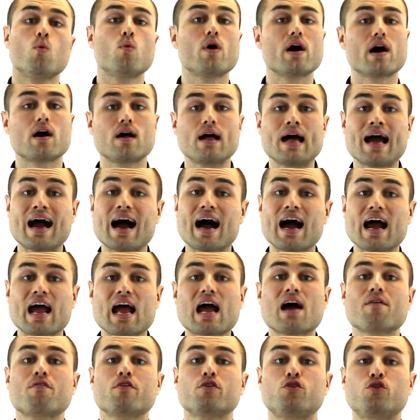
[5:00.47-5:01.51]
Well, I
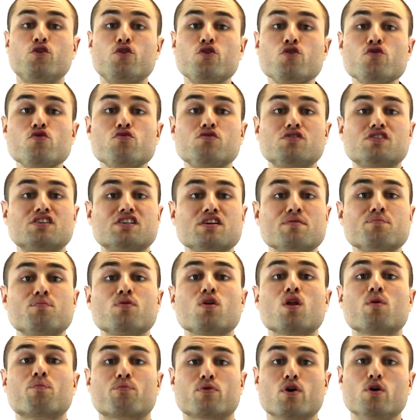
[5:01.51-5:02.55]
have a two
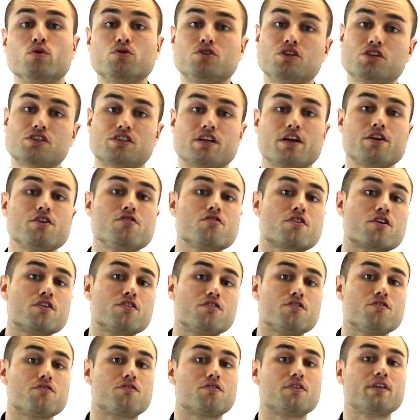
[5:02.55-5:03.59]
simple approaches that you can
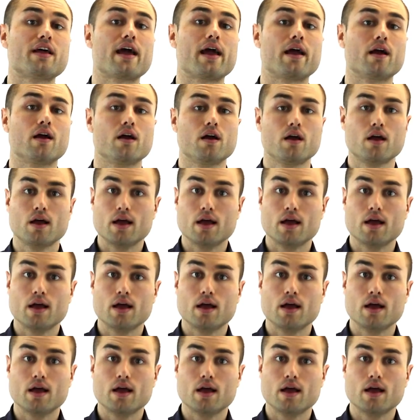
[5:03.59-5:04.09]
do today.